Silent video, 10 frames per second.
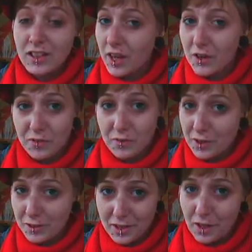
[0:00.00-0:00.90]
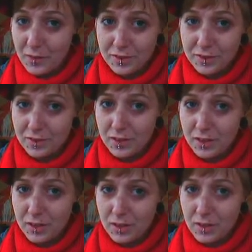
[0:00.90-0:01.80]
Get over yourselves.
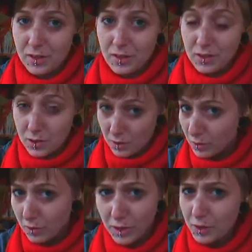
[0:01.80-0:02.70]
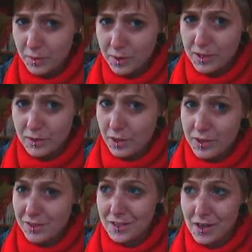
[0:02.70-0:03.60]
Do a little
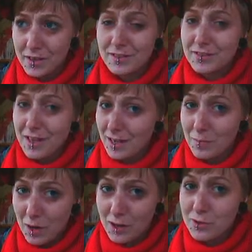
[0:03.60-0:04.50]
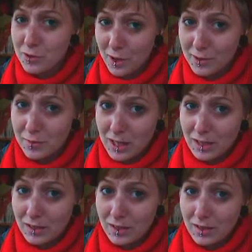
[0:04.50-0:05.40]
research. It doesn't take much, trust me.